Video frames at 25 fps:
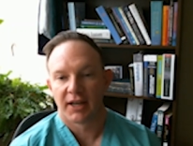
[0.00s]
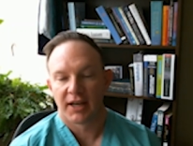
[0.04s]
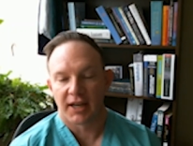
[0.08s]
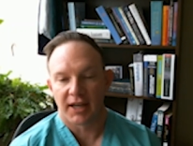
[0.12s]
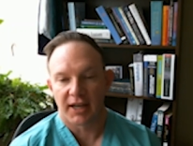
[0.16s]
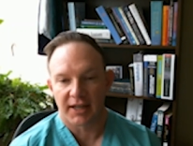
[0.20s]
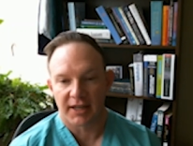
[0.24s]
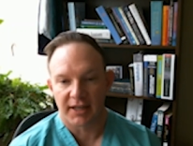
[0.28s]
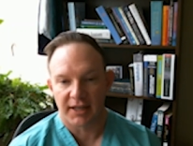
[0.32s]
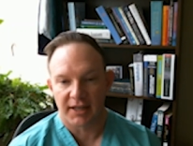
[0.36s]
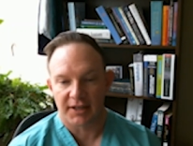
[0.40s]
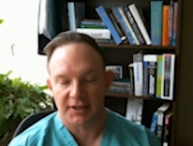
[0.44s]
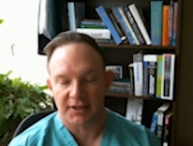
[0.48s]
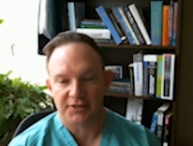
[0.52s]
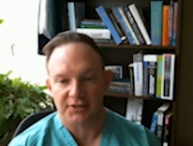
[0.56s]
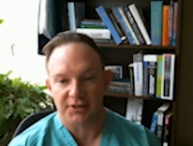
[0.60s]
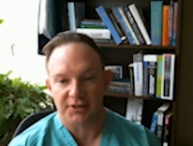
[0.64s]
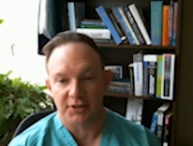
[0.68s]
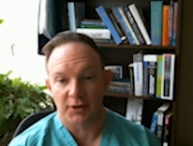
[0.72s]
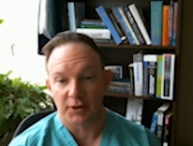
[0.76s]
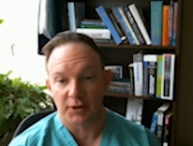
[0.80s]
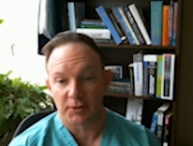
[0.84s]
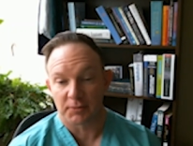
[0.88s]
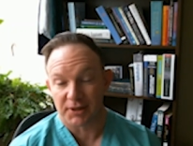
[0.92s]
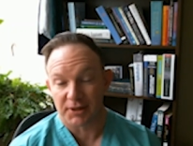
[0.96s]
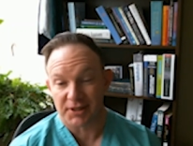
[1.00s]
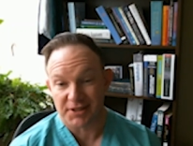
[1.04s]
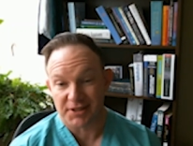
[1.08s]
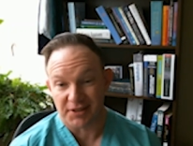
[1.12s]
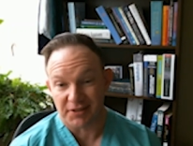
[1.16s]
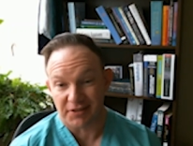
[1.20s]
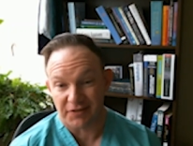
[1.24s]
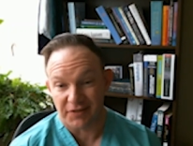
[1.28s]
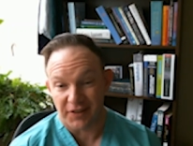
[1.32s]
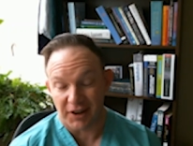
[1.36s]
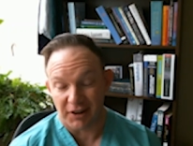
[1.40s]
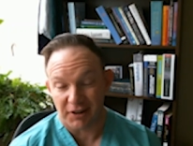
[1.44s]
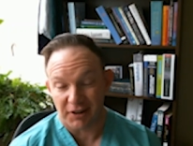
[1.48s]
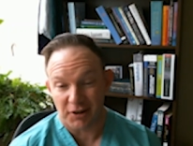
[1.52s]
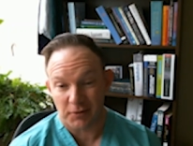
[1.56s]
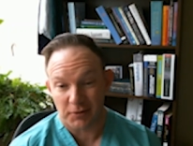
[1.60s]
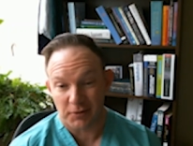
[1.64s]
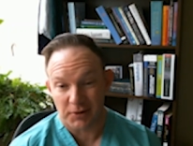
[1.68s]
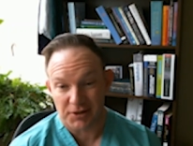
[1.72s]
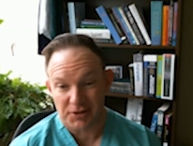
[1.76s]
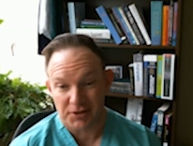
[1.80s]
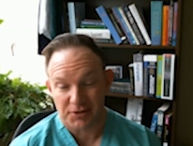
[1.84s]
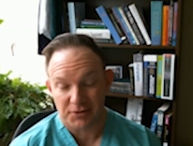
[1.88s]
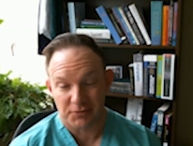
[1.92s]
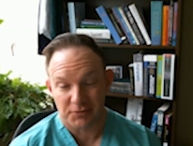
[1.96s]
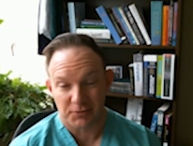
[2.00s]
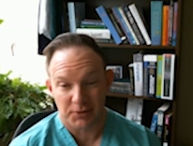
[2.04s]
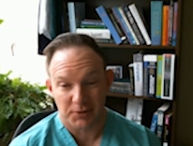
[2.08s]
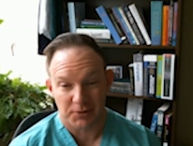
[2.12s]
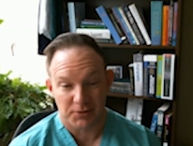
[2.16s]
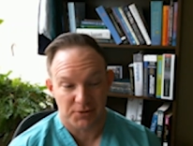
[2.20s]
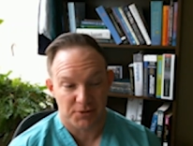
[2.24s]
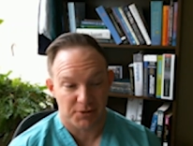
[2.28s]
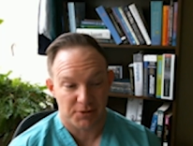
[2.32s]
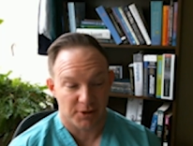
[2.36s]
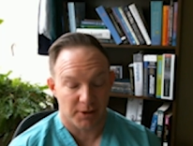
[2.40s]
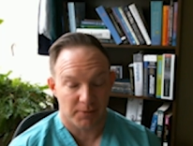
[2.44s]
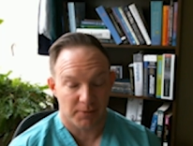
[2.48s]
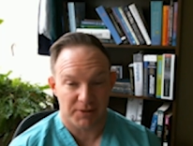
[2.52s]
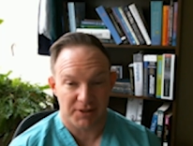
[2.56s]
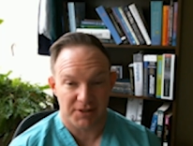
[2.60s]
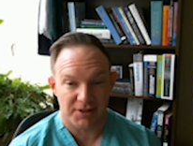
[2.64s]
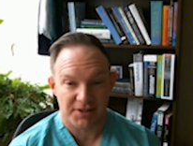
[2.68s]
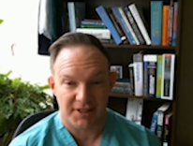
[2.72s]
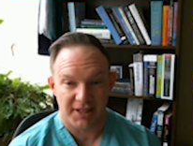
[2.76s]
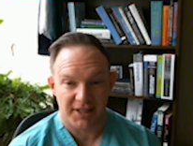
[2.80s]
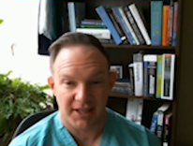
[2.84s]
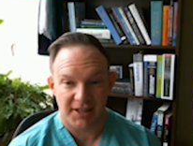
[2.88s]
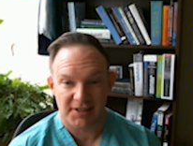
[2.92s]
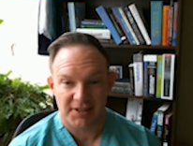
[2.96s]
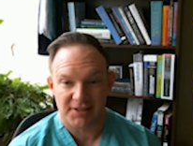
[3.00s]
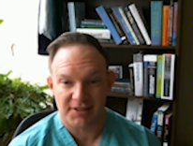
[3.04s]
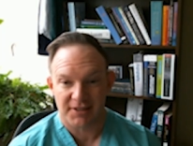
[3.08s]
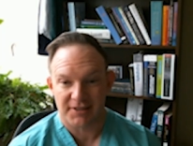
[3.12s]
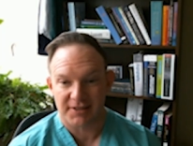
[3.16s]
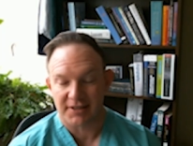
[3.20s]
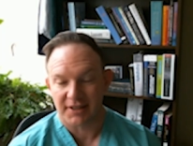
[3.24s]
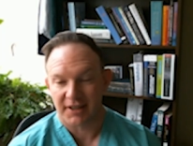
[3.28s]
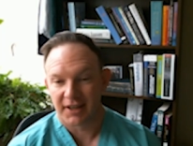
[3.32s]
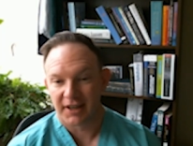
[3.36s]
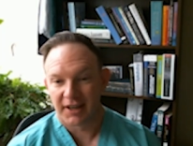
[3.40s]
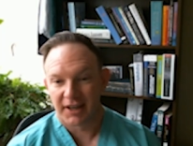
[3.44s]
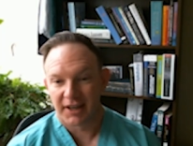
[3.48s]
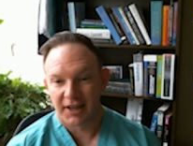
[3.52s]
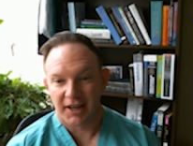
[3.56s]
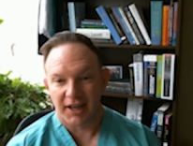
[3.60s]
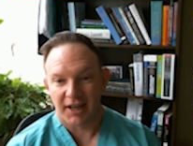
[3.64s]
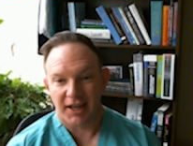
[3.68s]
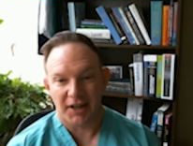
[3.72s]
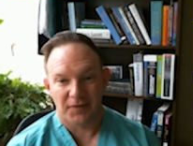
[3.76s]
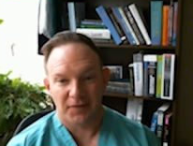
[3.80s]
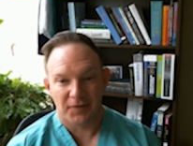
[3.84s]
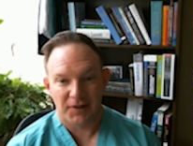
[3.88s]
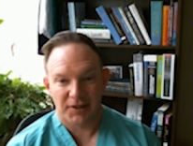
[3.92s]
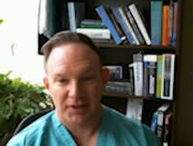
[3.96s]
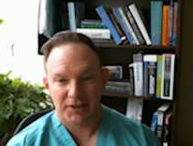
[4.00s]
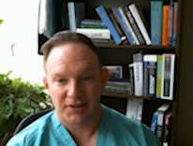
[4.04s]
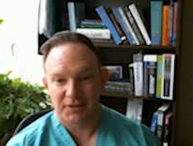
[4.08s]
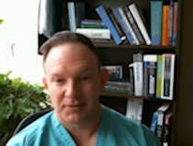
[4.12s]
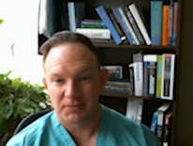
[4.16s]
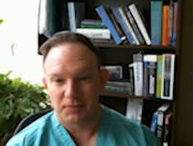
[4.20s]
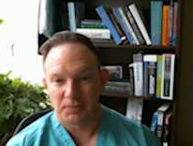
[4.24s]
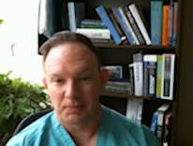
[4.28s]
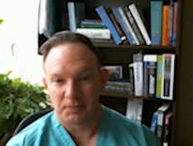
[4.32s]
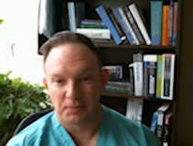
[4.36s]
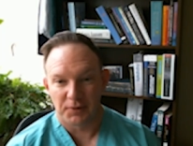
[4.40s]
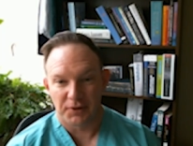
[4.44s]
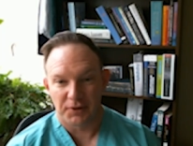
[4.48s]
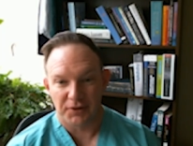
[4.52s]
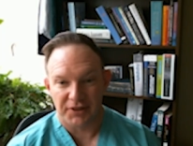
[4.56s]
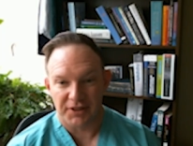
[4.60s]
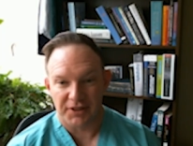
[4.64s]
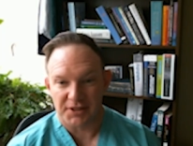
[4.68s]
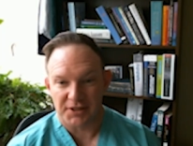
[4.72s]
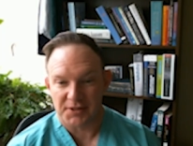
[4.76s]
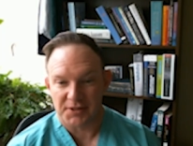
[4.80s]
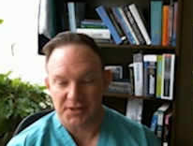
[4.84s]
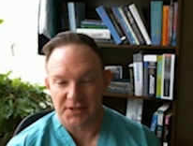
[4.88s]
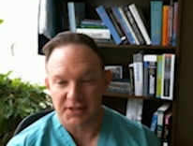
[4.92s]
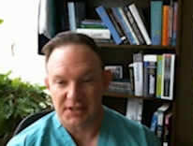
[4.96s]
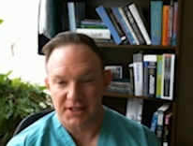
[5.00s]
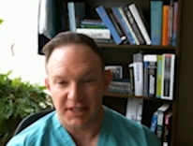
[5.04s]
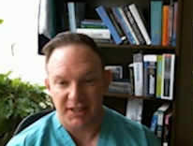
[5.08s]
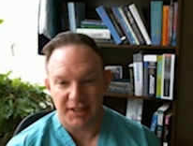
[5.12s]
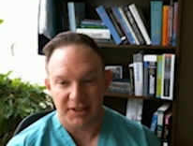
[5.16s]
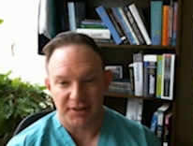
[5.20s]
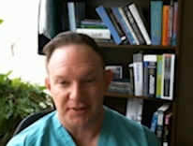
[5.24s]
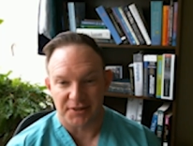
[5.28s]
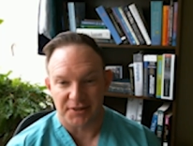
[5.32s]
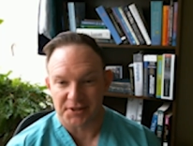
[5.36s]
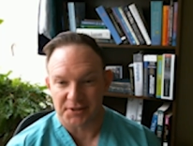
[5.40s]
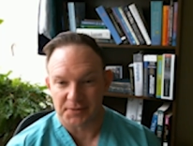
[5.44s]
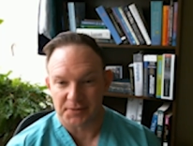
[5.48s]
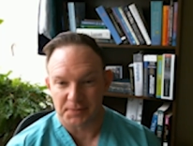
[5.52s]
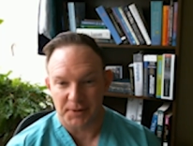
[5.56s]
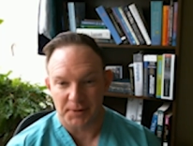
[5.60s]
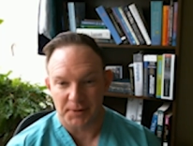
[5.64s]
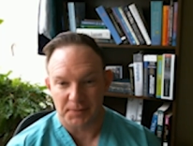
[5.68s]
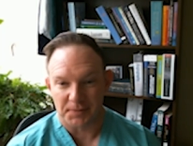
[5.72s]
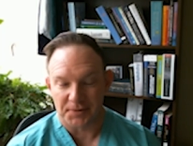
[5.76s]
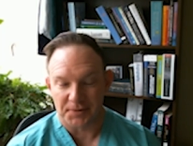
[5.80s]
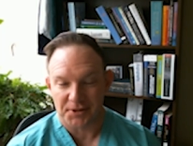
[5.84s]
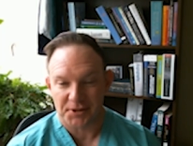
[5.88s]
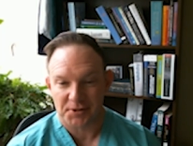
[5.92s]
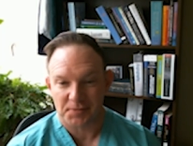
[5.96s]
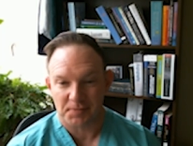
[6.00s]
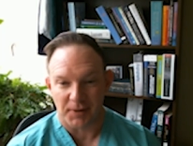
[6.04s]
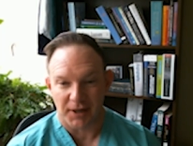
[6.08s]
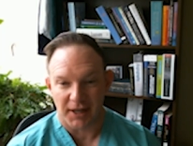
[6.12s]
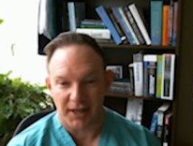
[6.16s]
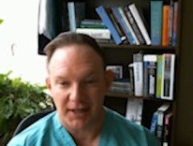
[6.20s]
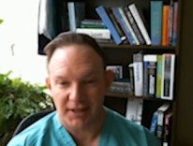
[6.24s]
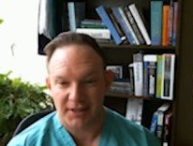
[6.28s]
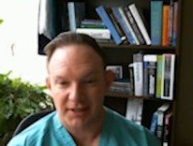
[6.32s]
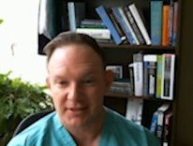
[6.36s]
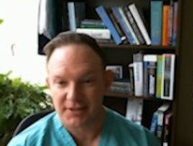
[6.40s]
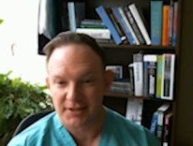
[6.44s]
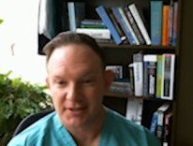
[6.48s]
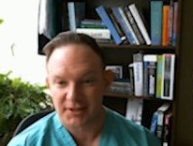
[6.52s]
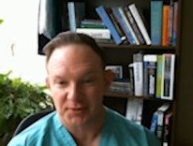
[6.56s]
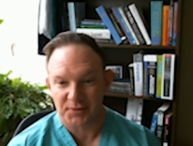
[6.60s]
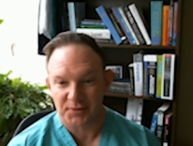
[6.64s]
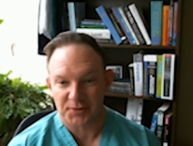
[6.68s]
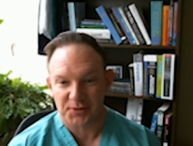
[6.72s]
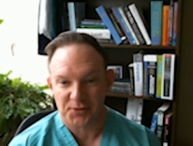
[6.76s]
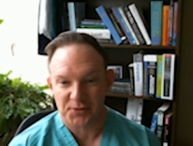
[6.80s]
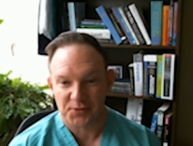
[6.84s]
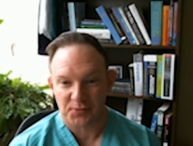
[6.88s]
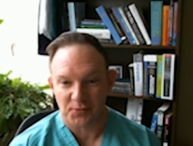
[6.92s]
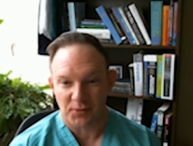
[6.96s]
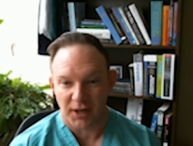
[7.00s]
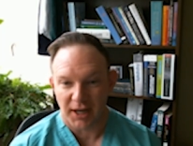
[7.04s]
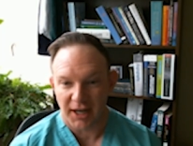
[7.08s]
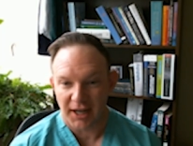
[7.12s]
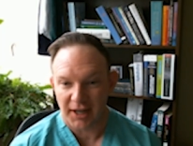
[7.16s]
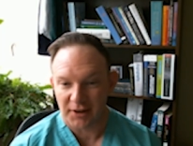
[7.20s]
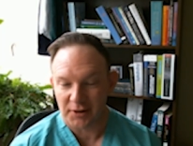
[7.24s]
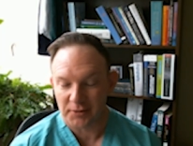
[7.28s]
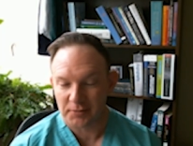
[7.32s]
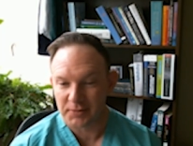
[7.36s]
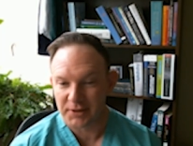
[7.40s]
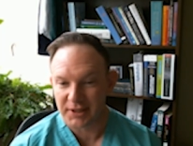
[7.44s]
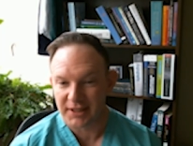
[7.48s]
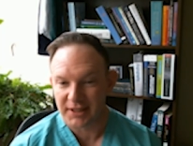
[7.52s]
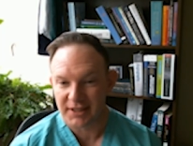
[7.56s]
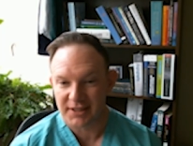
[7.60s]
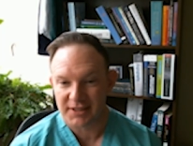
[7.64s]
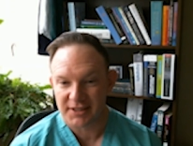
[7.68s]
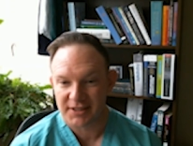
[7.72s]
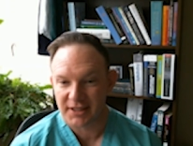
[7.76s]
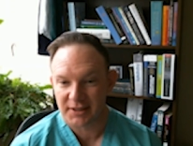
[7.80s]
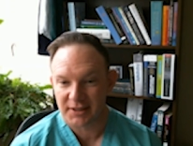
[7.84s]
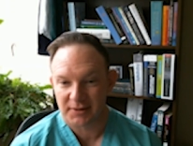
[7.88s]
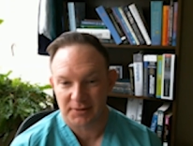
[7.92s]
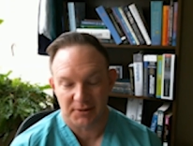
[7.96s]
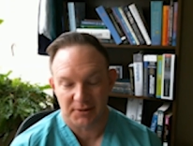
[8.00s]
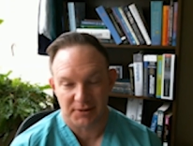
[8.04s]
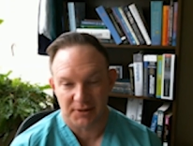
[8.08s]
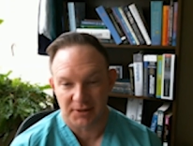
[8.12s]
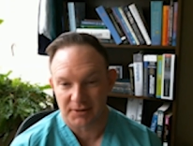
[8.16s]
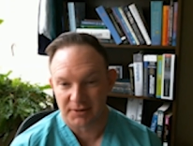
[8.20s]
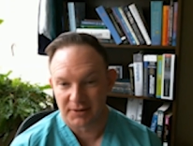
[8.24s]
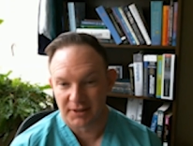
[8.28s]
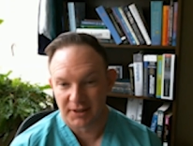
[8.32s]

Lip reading: and get us going. But as a fellow, we would scrub these cases and we put these needles in people's spines, and it was wild because then